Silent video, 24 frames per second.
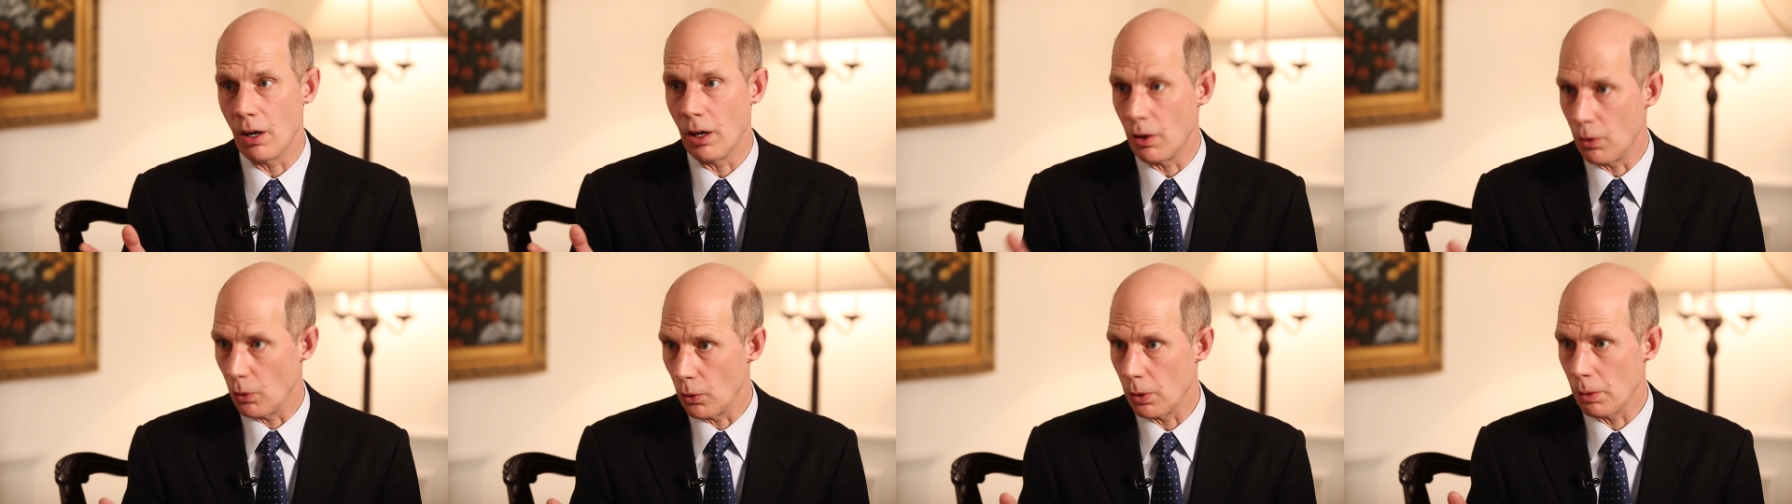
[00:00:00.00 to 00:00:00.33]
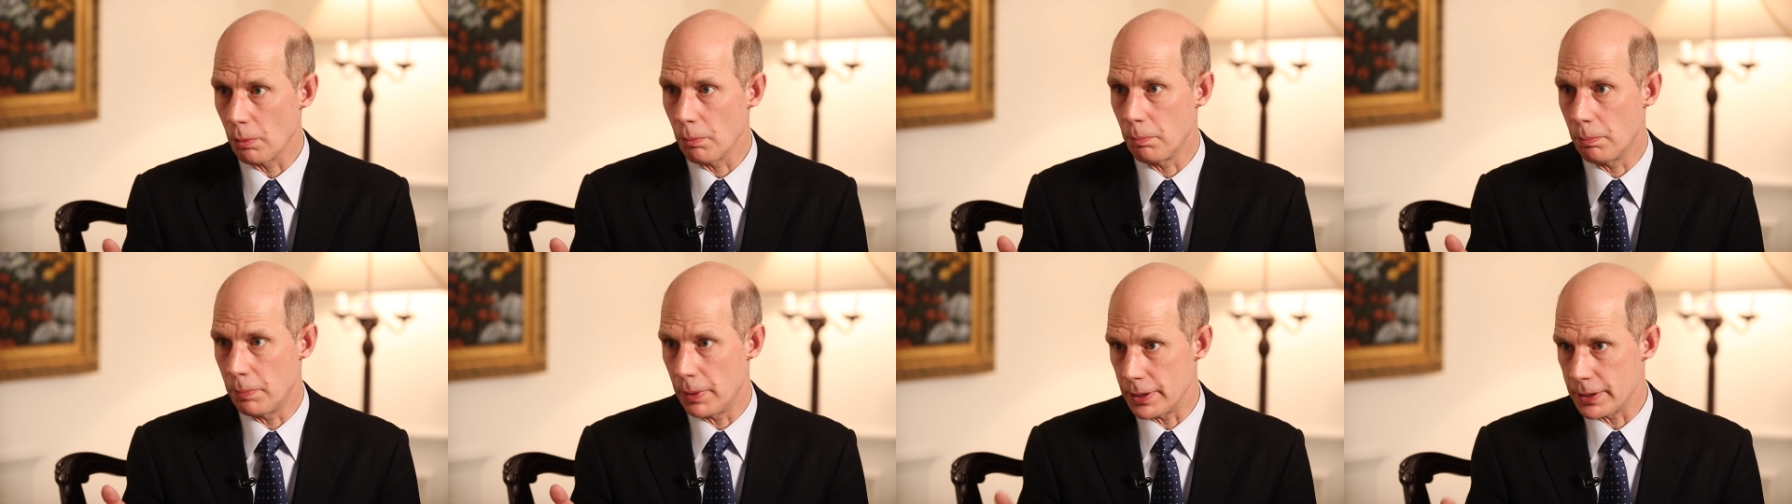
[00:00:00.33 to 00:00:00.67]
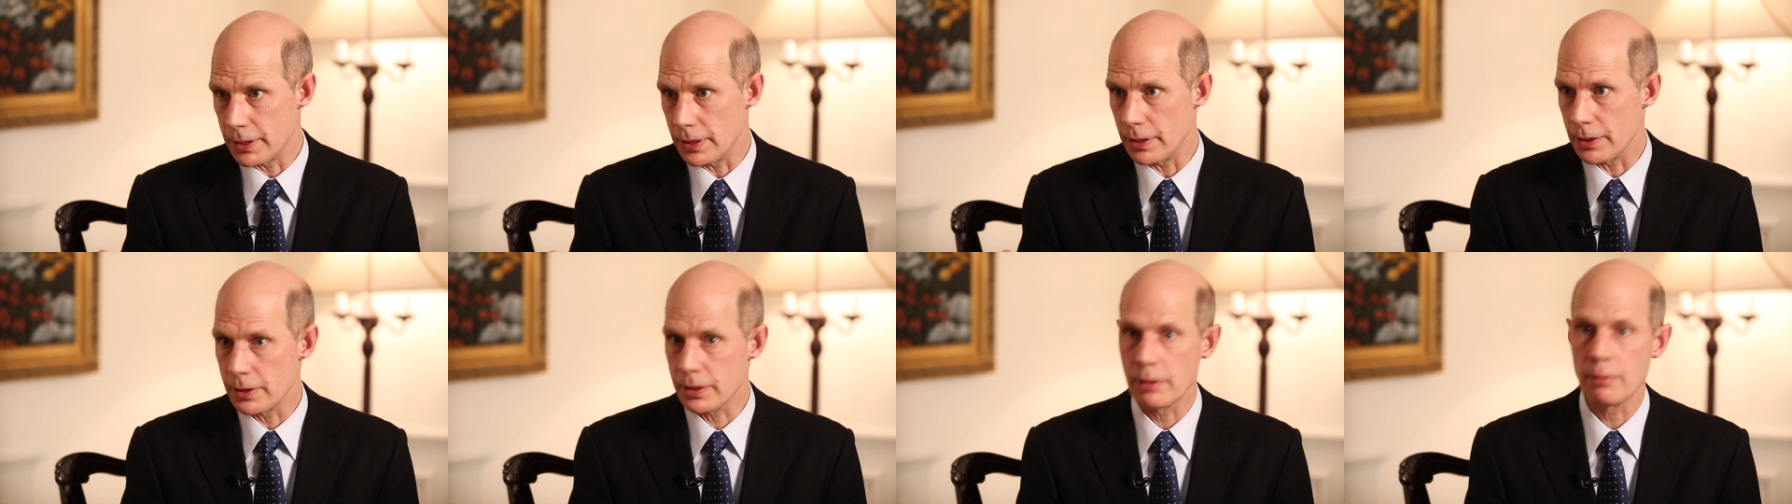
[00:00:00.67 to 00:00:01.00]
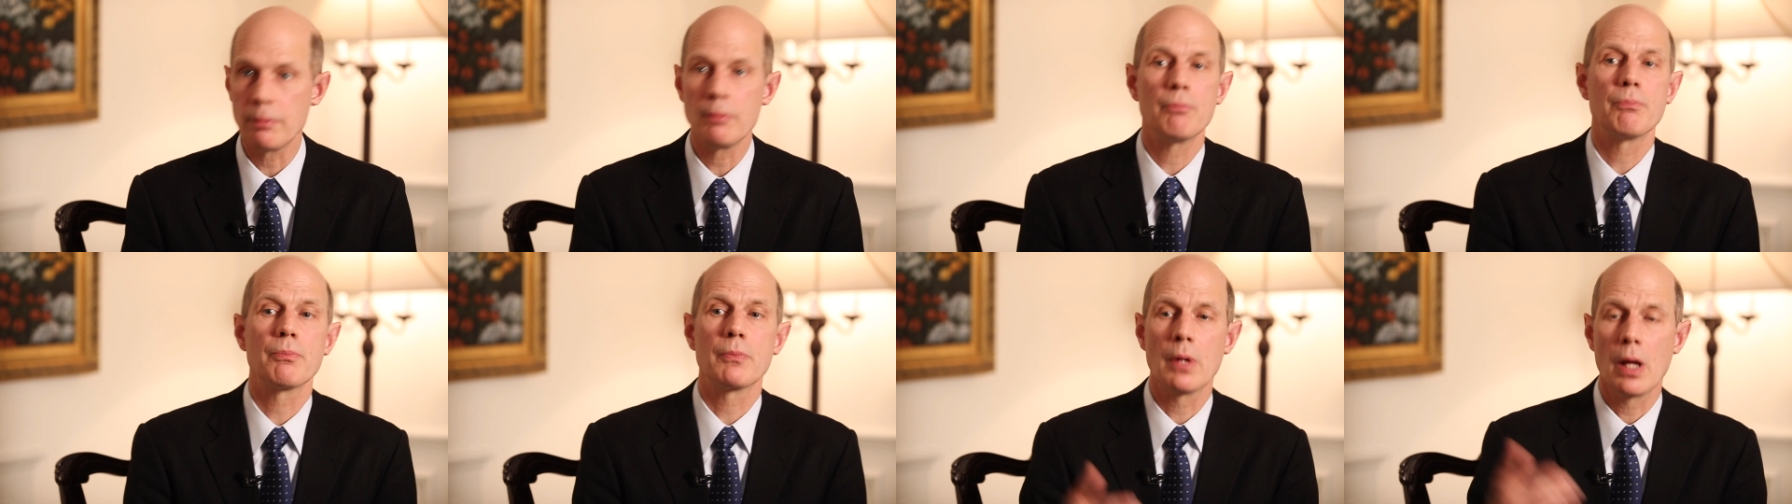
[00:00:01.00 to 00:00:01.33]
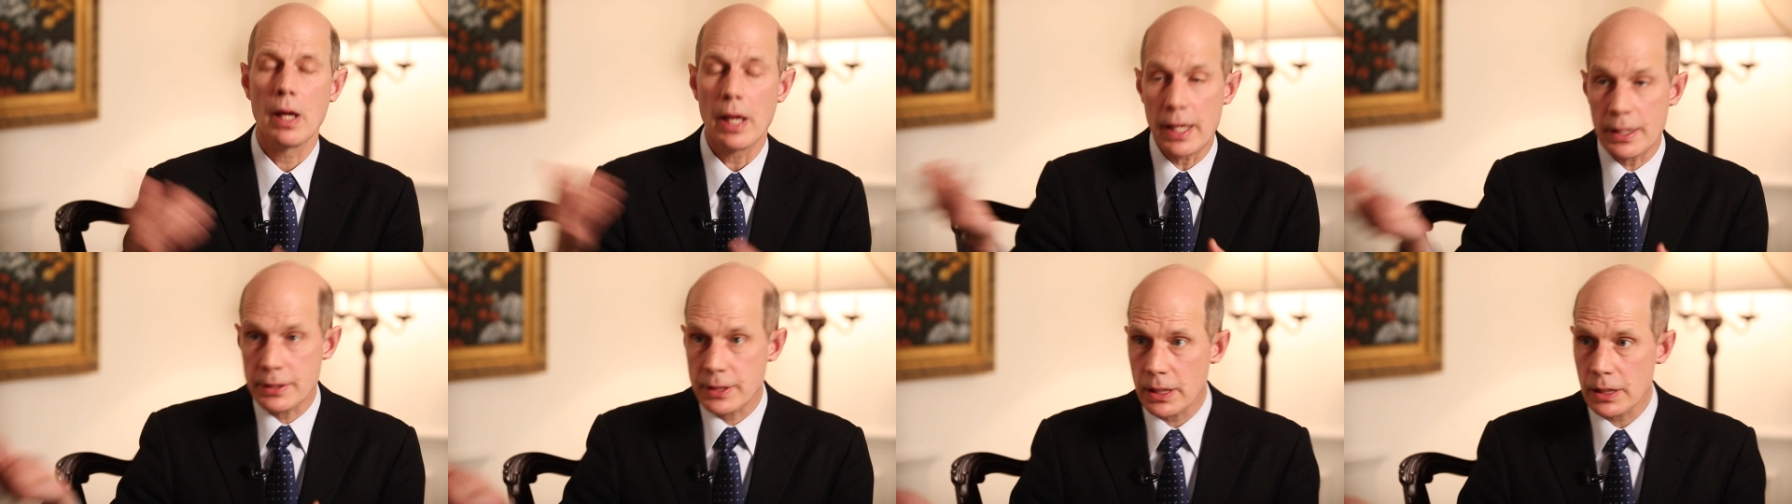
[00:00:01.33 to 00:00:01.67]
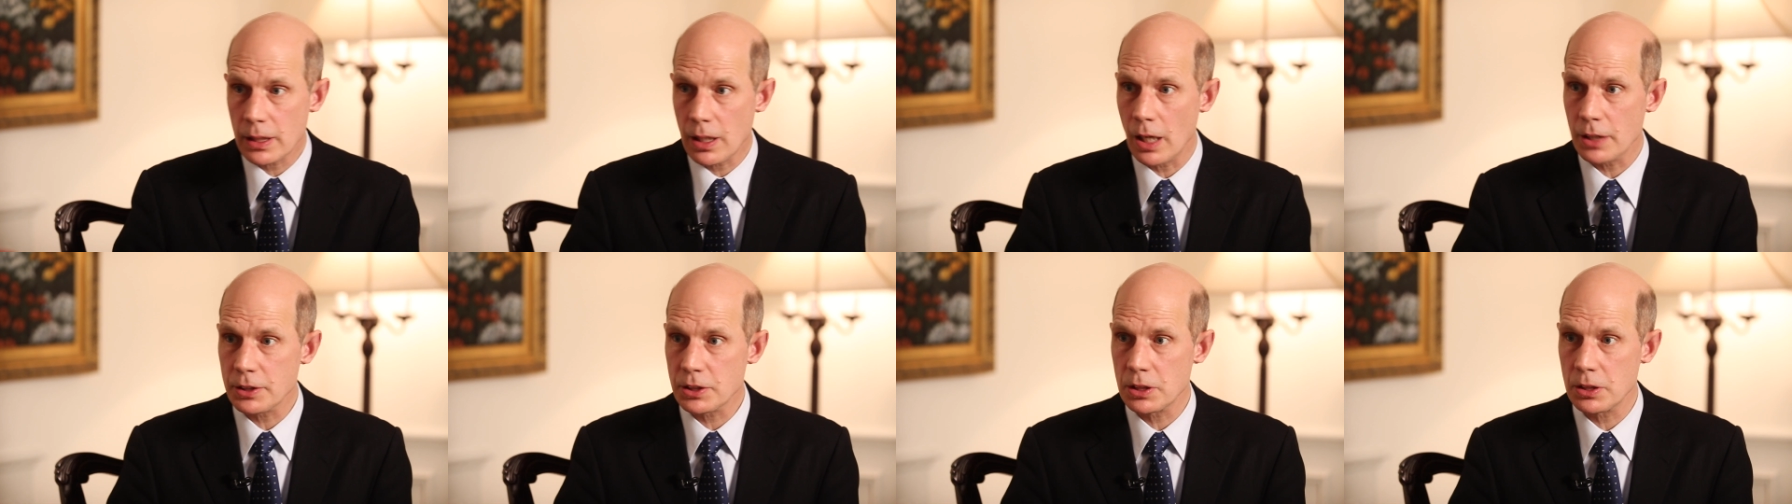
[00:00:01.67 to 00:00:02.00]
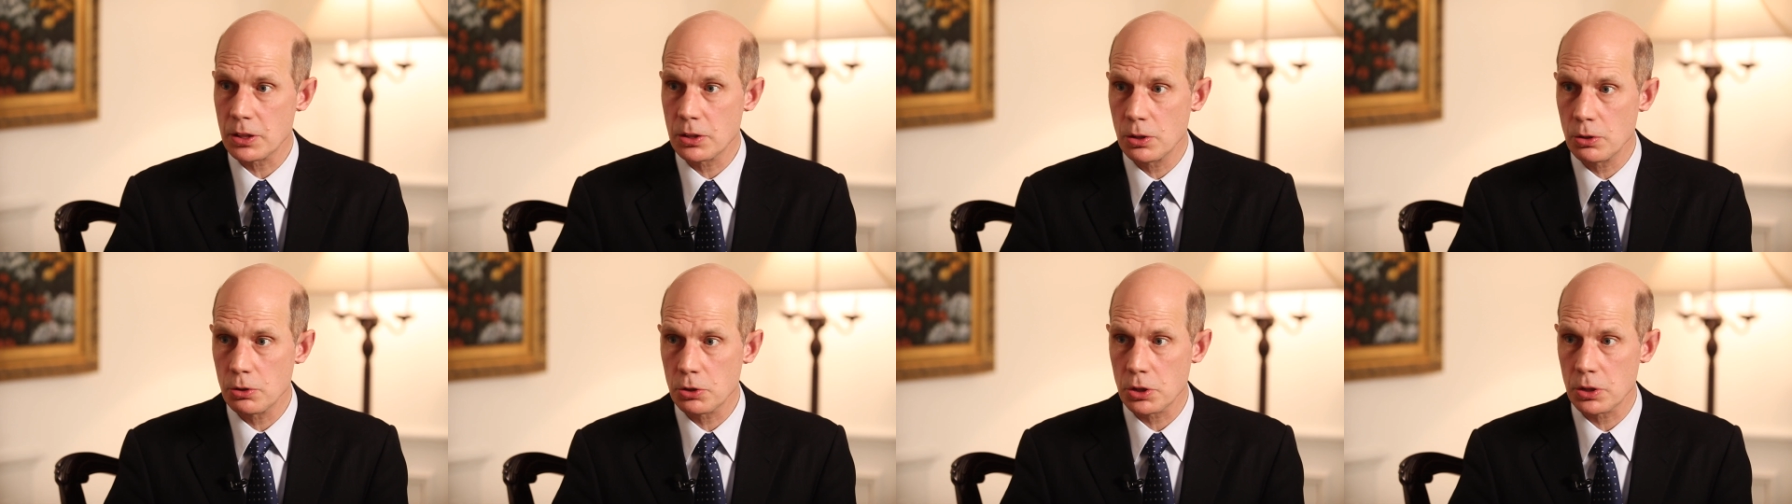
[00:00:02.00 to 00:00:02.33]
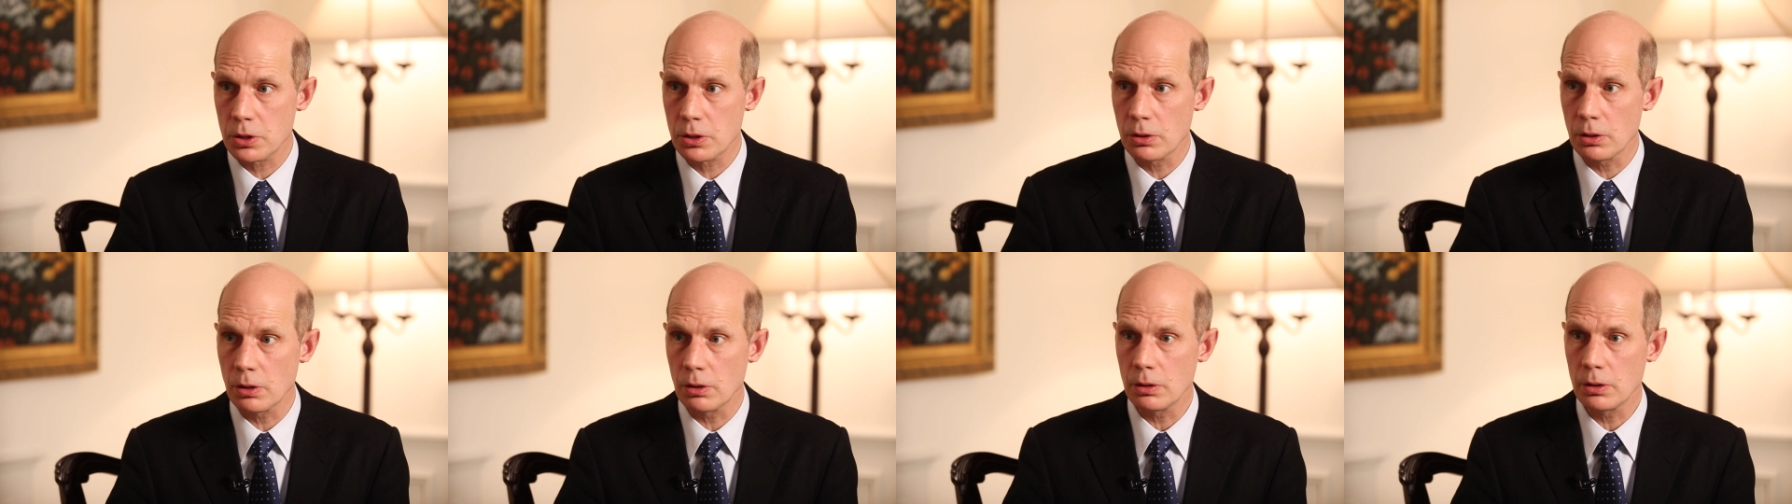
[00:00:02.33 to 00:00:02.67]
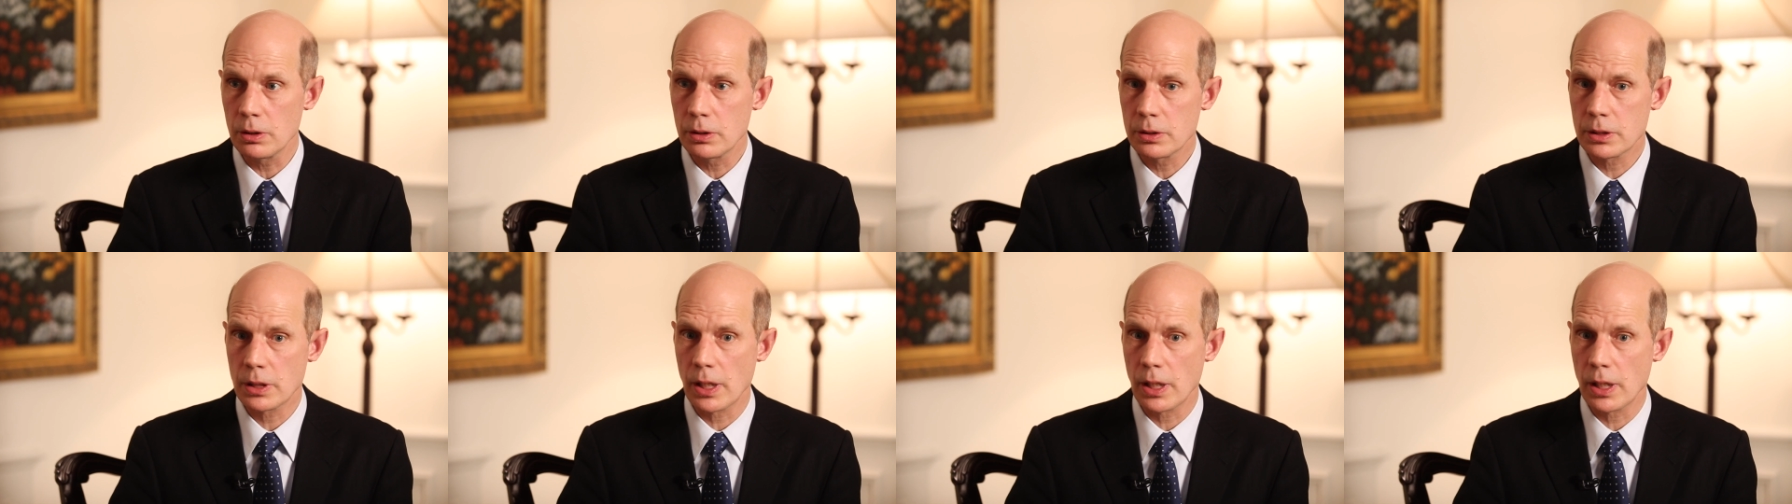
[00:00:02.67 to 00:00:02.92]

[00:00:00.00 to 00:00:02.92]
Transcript: our business. Is it constitutional